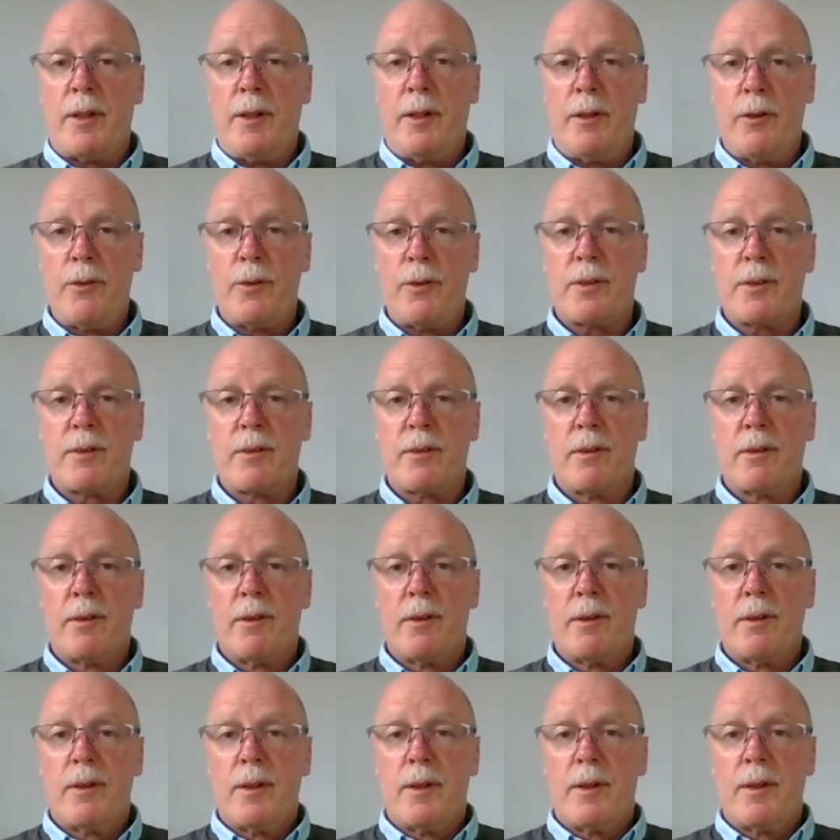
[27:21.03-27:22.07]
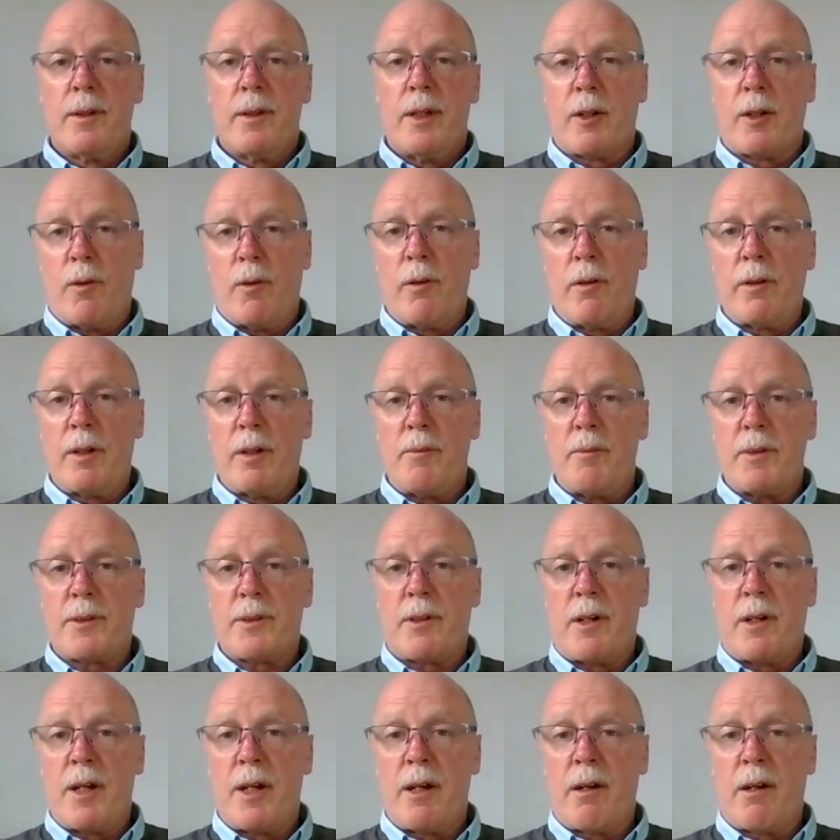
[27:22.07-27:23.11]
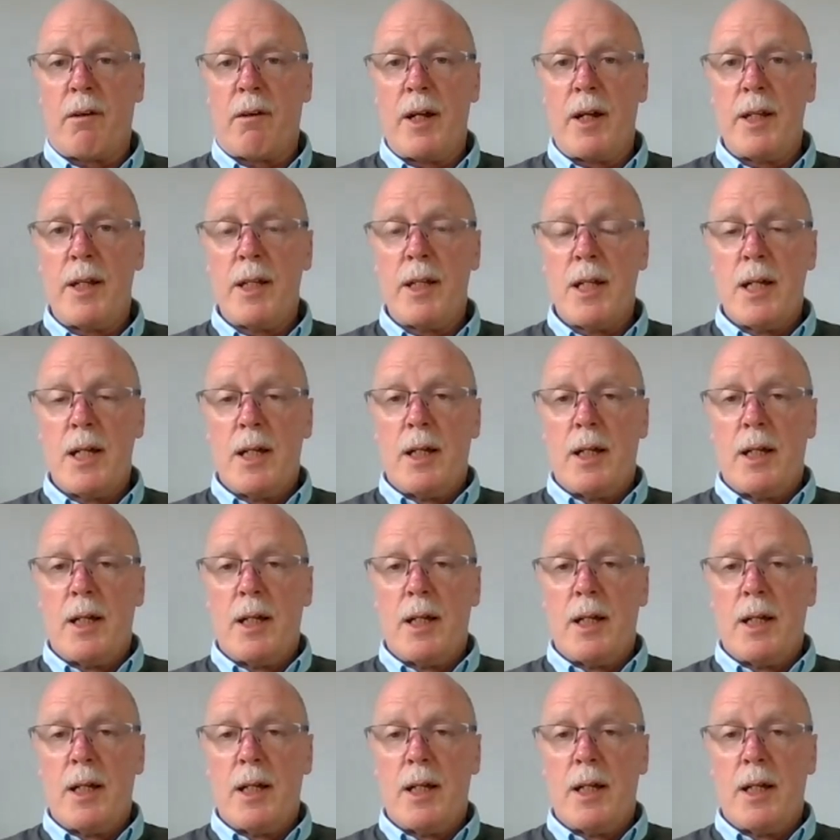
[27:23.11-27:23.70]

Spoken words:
use and the quality of Australian grain.